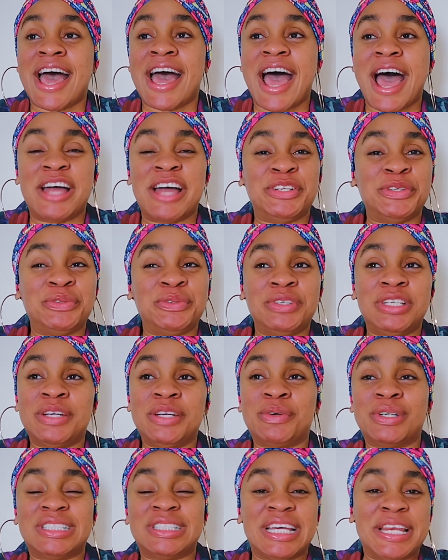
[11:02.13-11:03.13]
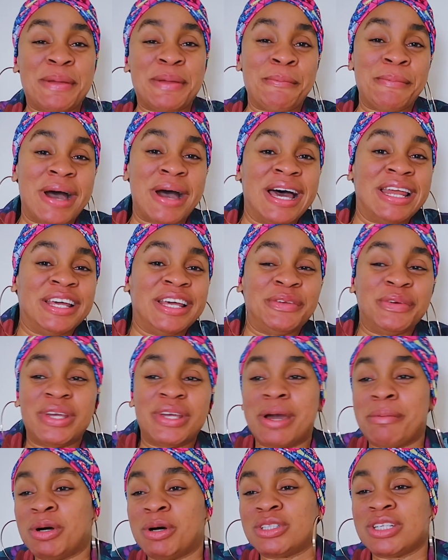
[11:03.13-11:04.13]
I don't really want any man, I don't care
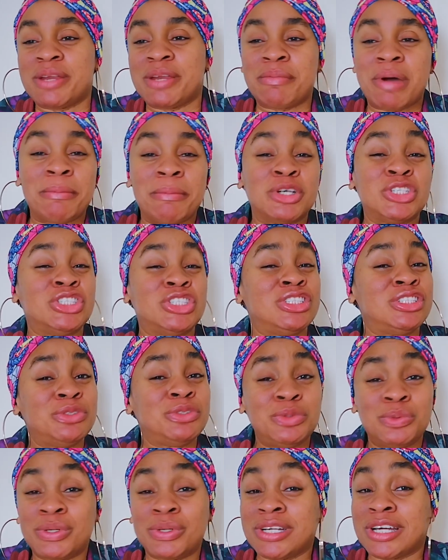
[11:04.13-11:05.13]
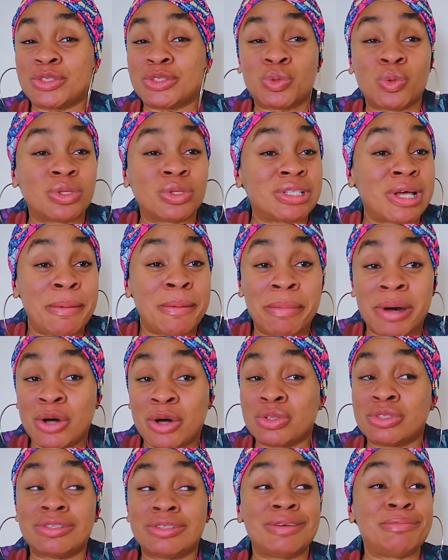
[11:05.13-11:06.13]
about any man, but she's still the one that talks
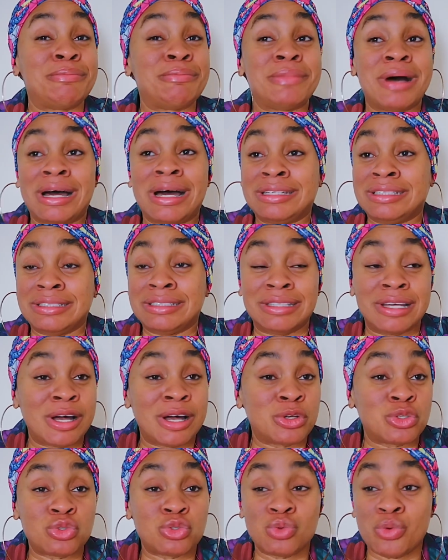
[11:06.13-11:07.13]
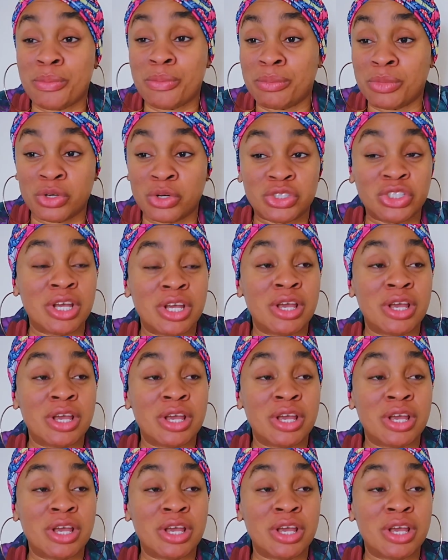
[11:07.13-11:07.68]
about man in the house so much.